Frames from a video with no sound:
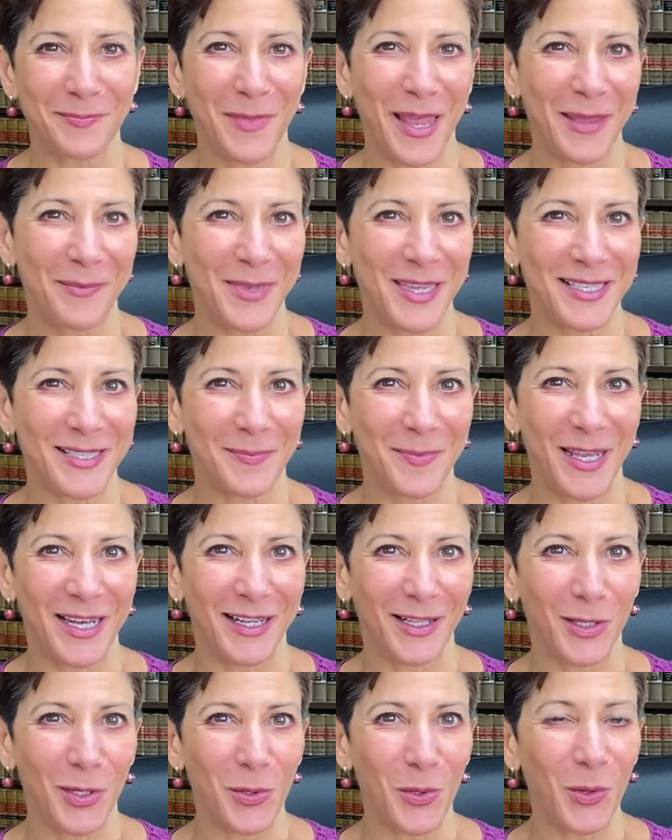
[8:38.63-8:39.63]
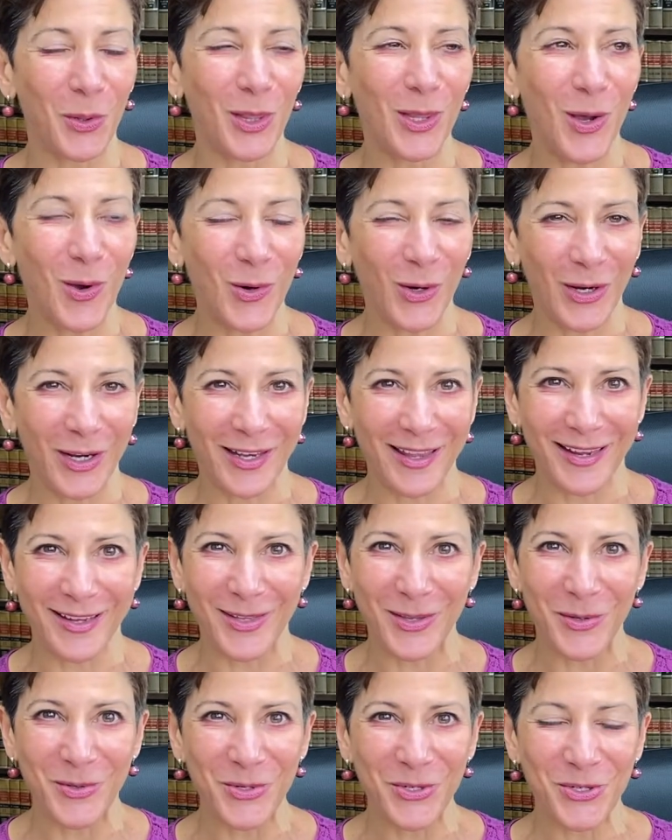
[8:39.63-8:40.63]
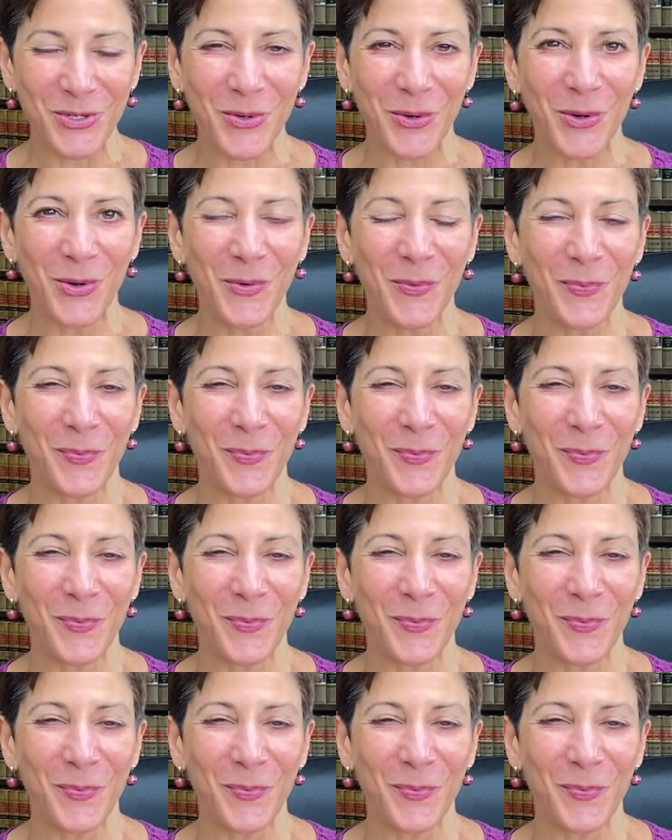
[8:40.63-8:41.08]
Maybe it's been a little longer than usual,